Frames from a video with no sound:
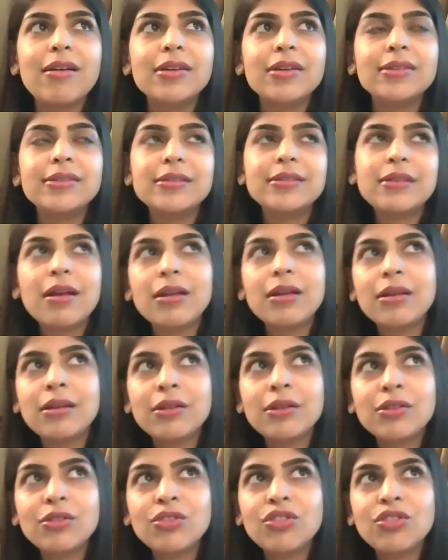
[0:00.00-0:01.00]

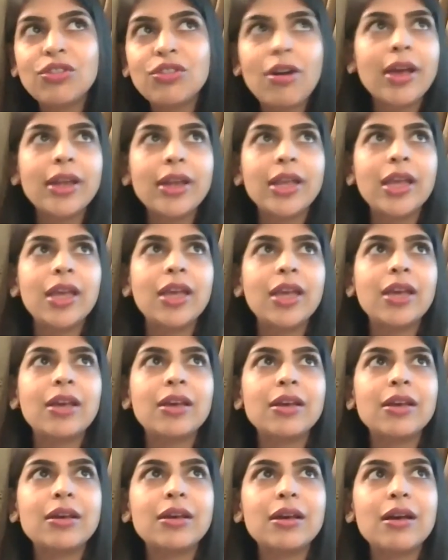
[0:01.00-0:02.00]
sun
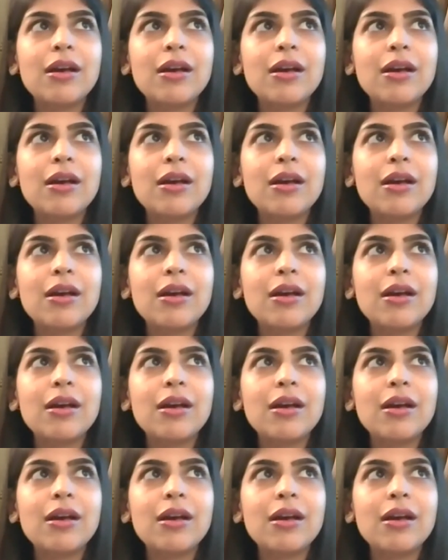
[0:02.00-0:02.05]
shining